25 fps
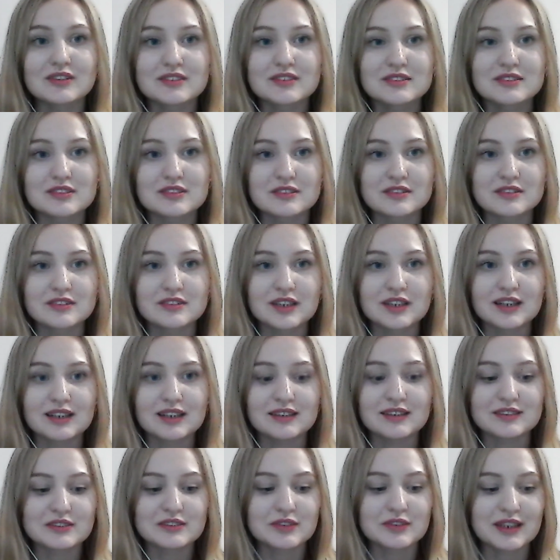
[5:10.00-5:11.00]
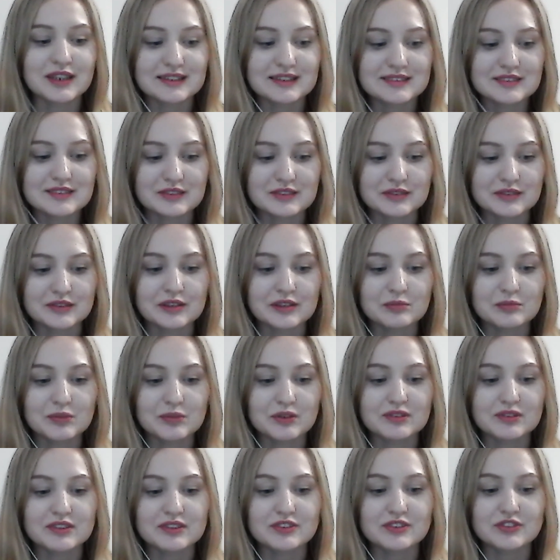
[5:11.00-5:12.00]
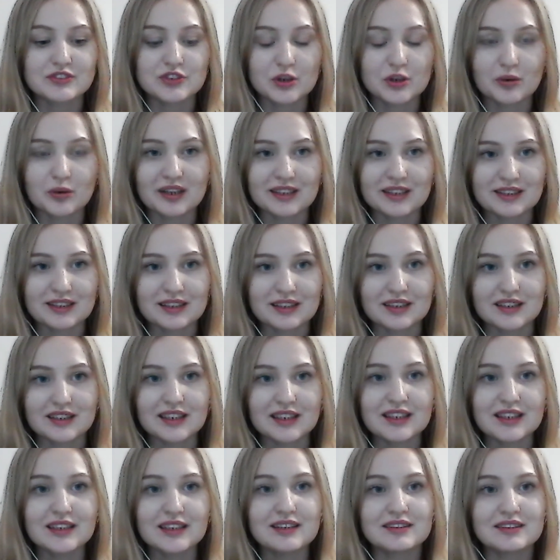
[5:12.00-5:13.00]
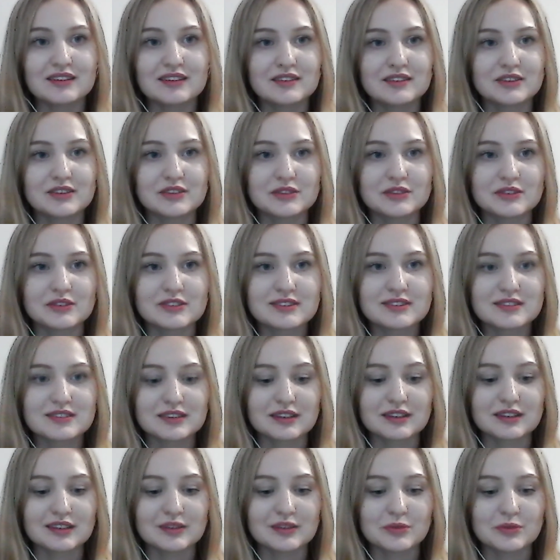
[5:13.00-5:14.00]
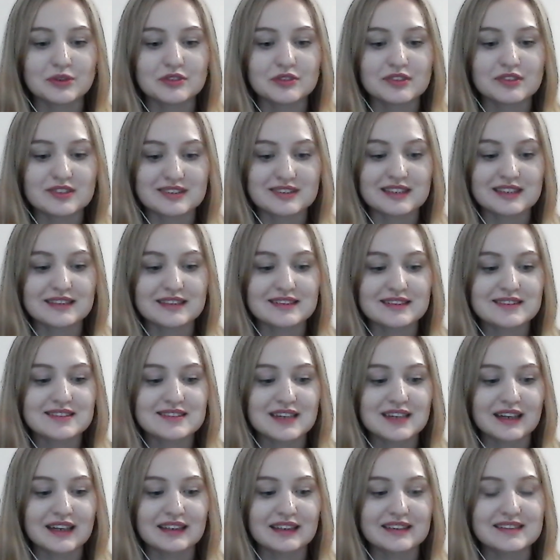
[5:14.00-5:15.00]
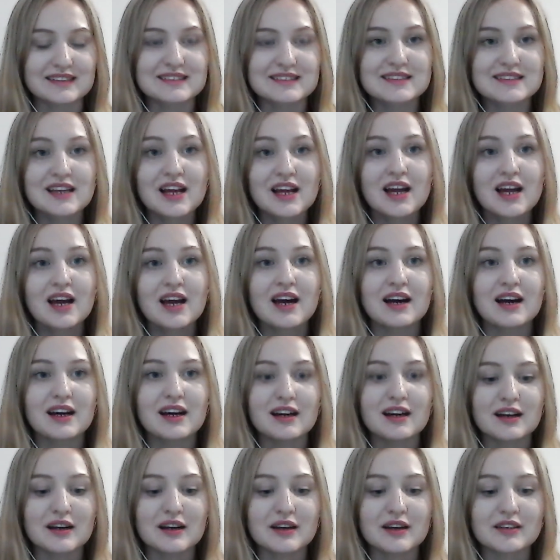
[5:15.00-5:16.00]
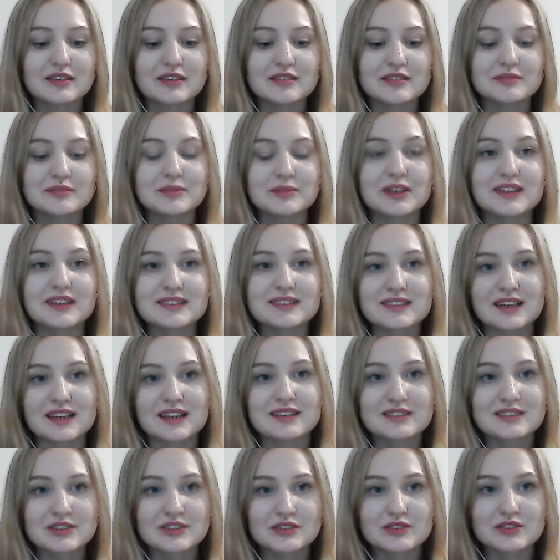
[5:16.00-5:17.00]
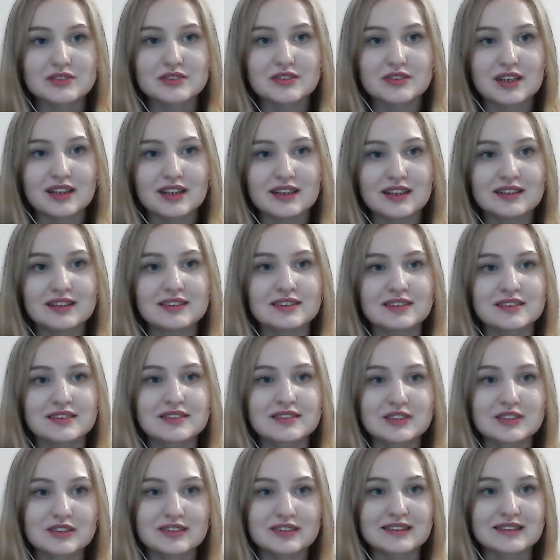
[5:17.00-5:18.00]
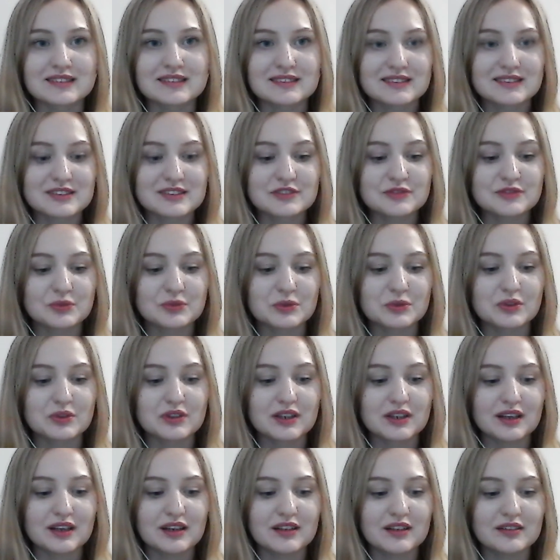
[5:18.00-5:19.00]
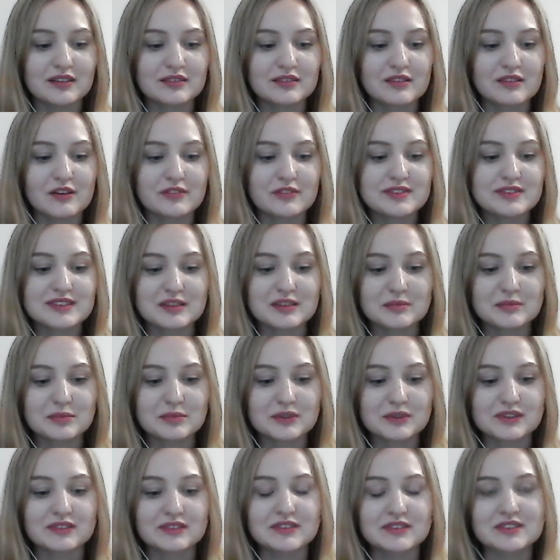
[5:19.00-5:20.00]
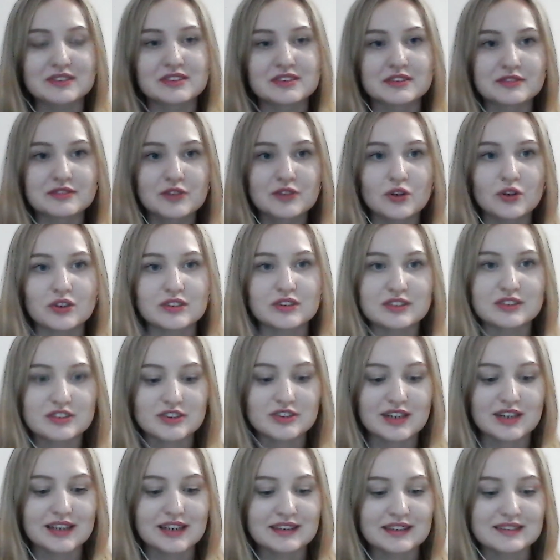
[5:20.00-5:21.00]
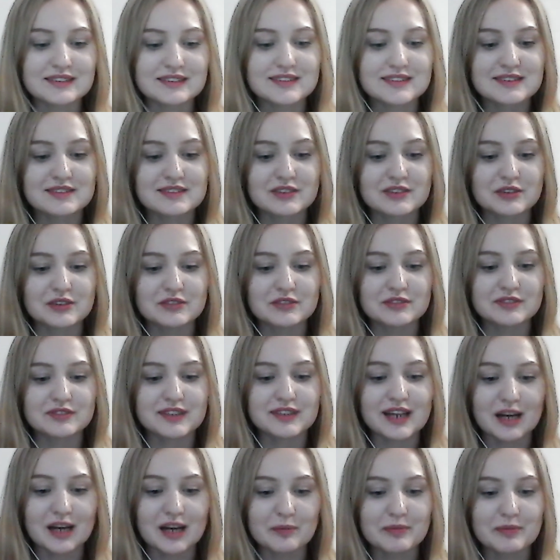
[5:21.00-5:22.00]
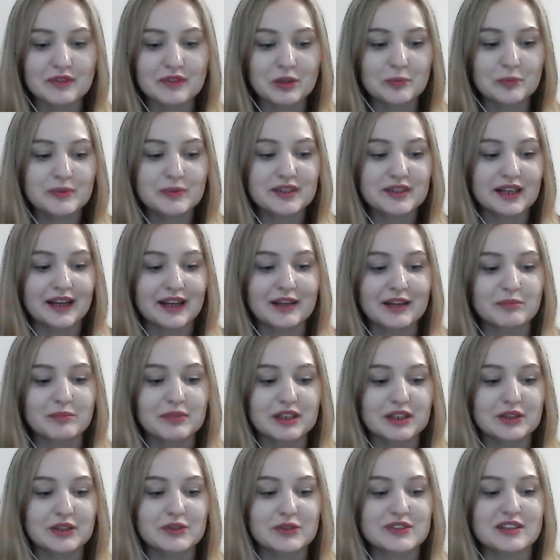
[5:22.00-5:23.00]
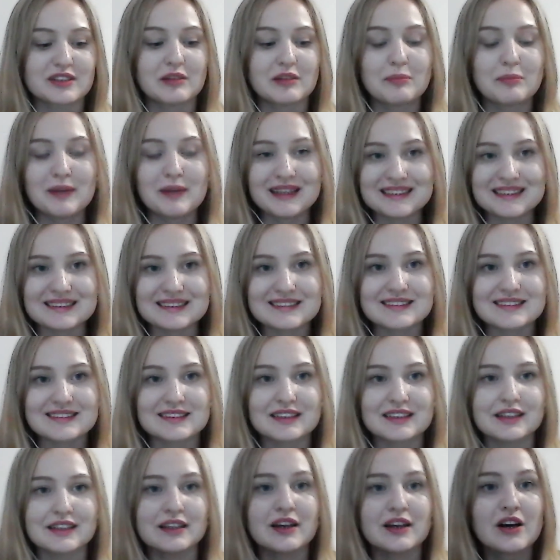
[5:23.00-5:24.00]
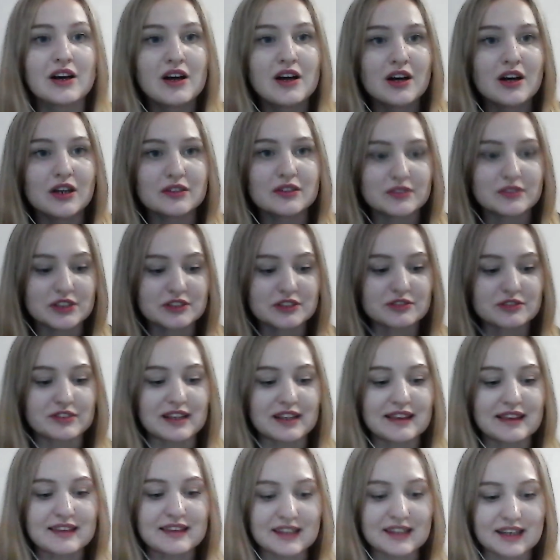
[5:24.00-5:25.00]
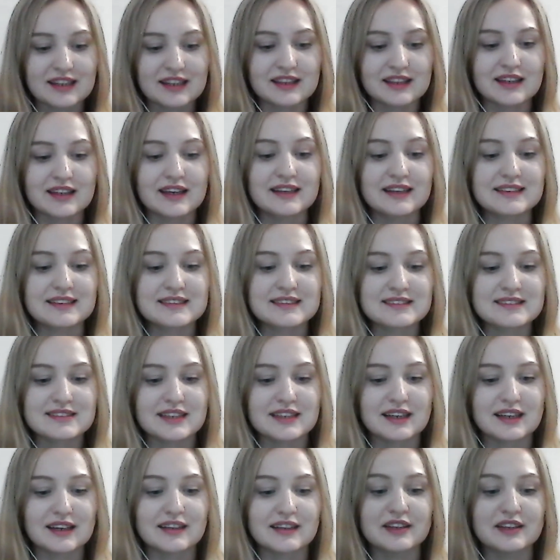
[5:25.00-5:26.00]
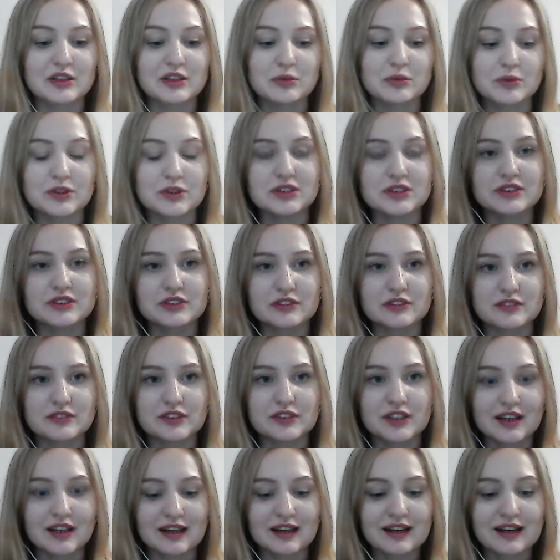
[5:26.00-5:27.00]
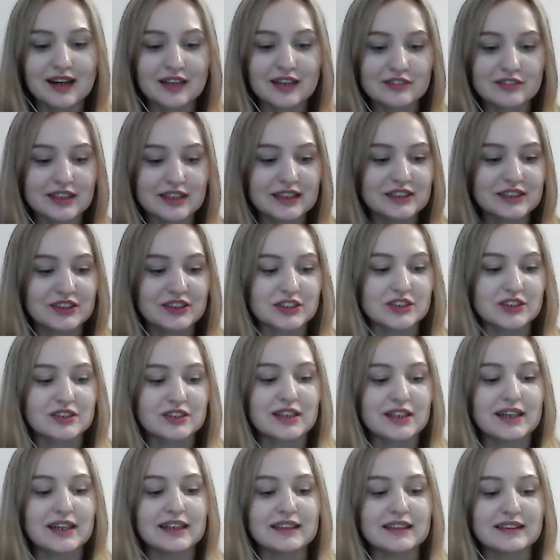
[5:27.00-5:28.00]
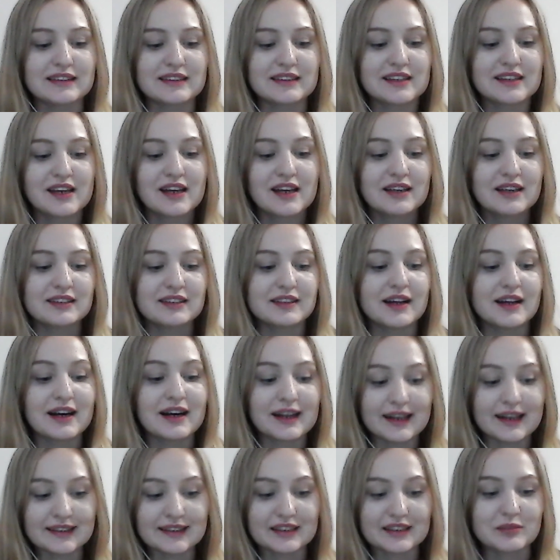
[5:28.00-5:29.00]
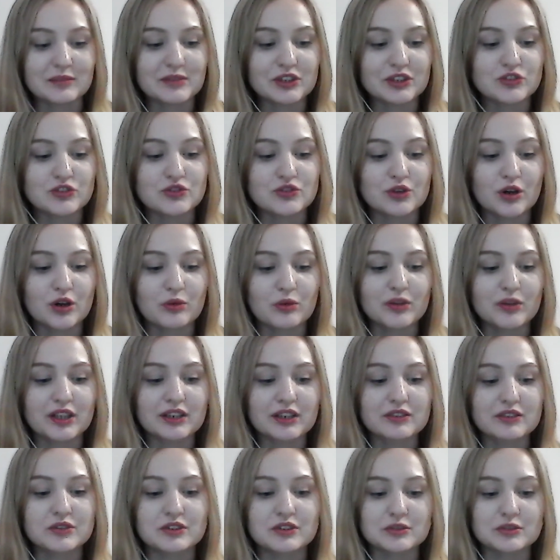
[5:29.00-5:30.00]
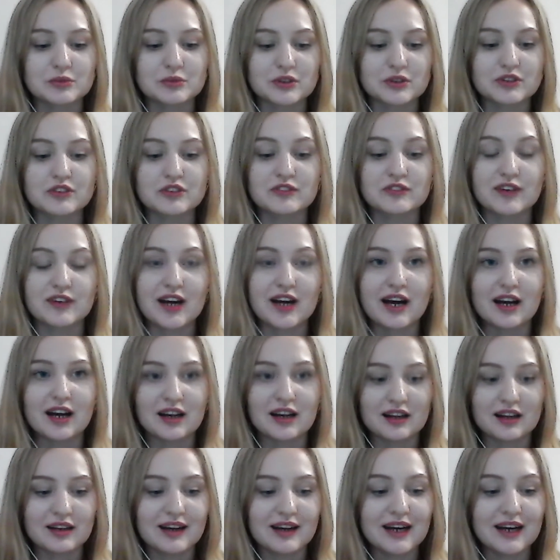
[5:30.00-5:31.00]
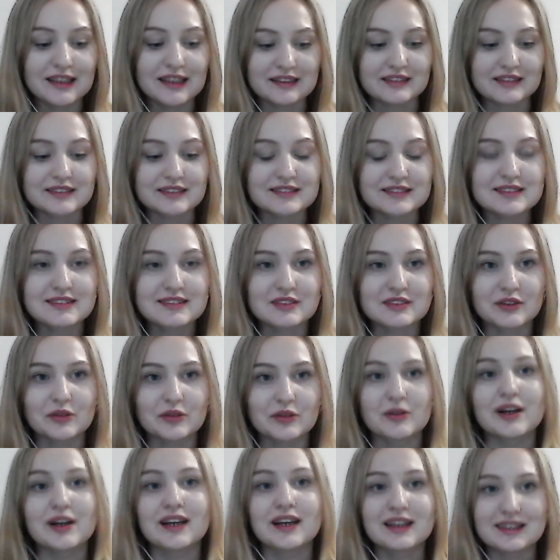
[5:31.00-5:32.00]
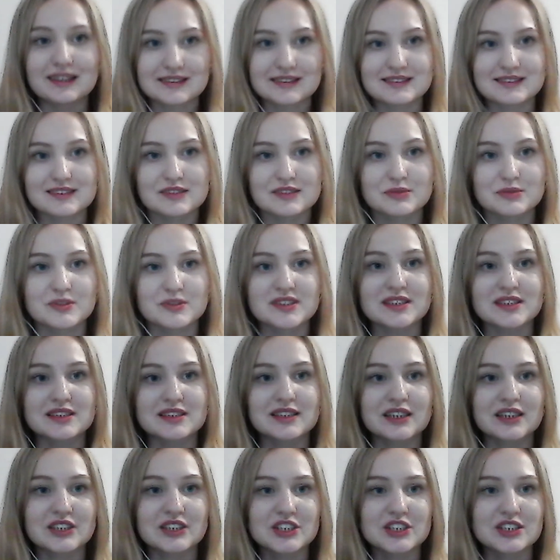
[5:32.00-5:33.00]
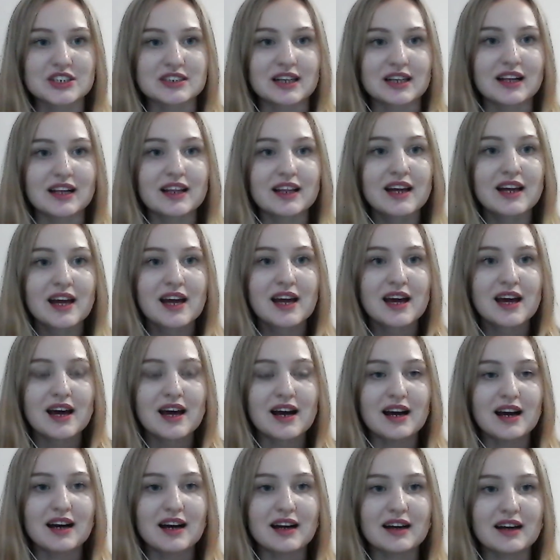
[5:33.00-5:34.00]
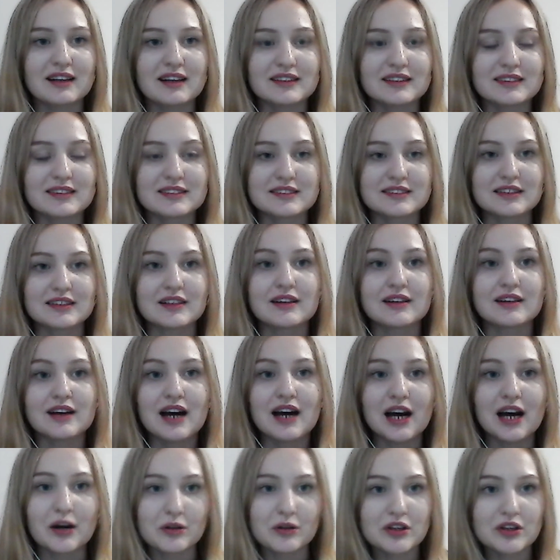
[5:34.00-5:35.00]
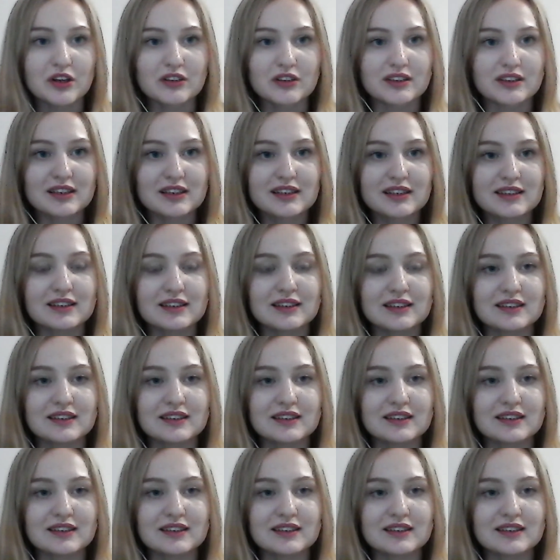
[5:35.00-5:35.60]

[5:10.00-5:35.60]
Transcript: also to ask you about the drawing technique that you used in What Resonated Silence. Because as you told us, it's full of symbols, of contrast, of depth obtained by using pencil of different thickness, taking the world of a young character and the academic drawing to the world of adults. So I guess this was intentional. And how long